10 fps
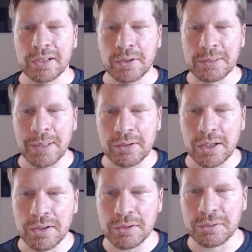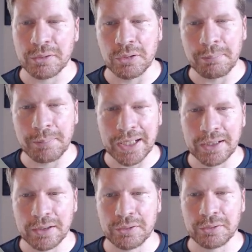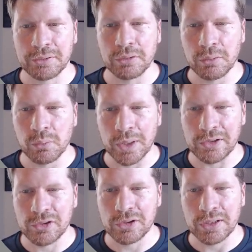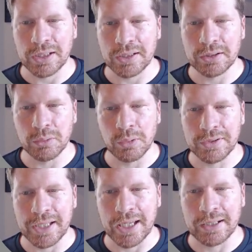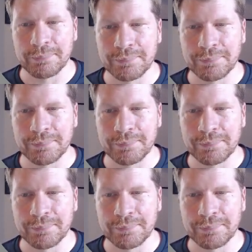so it's about going through and picking through which you want to add.